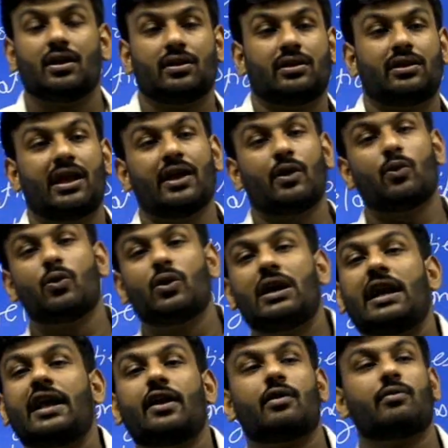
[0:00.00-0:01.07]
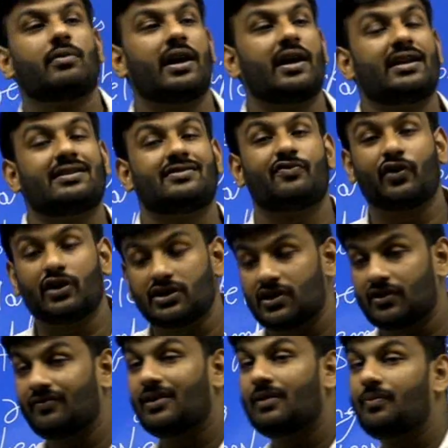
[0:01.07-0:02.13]
Then only your marriage function
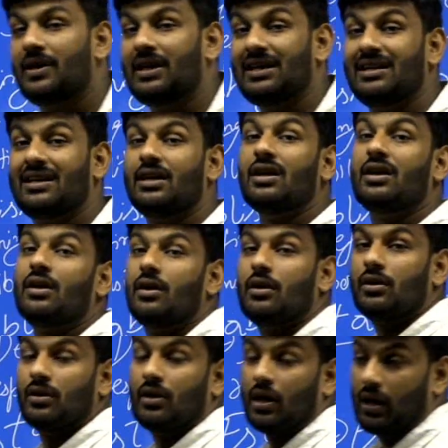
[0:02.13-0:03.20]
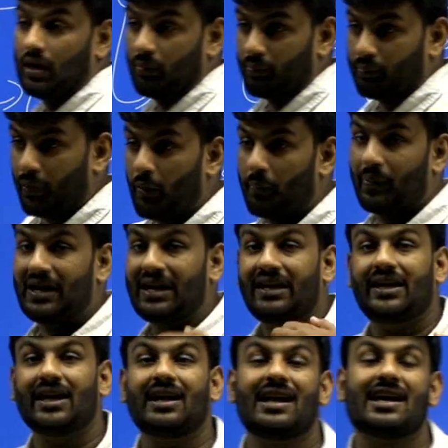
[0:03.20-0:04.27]
will be properly
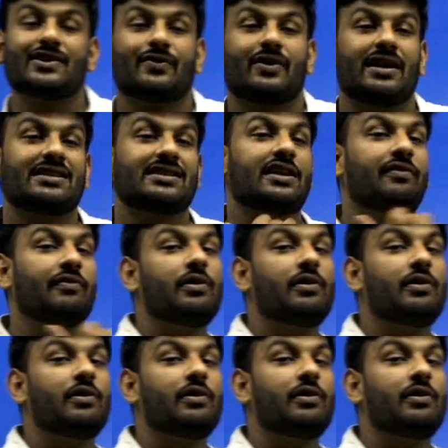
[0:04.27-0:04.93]
done, as well as it will